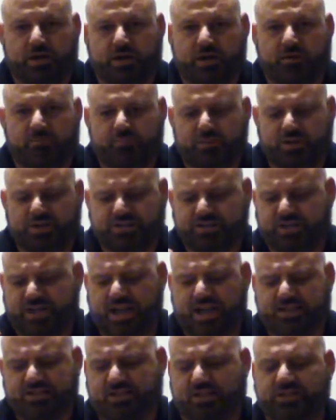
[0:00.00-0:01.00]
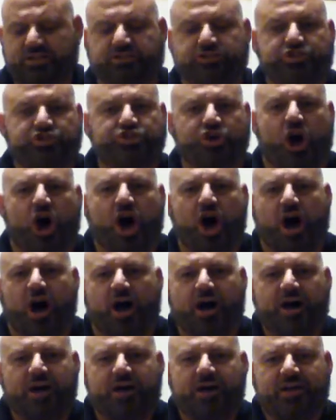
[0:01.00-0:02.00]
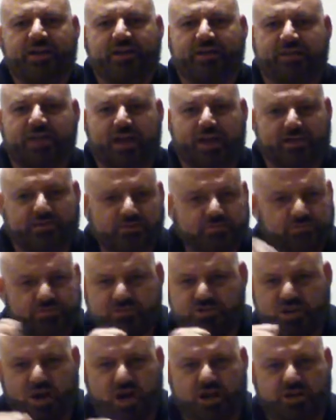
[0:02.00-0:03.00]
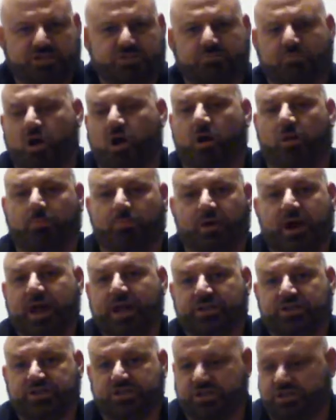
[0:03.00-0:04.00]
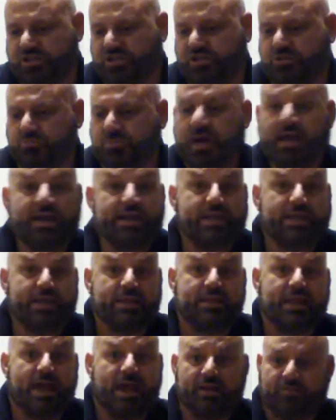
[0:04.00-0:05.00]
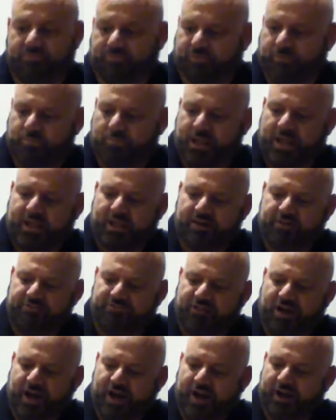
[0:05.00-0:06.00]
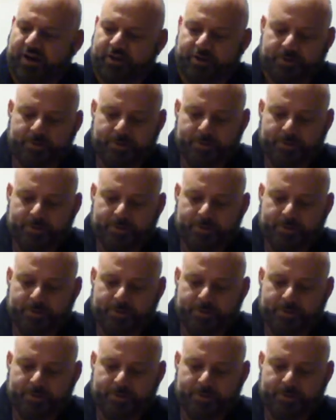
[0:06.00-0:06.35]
Plus it has a little saw that saws small branches, and you might need that for making a fire.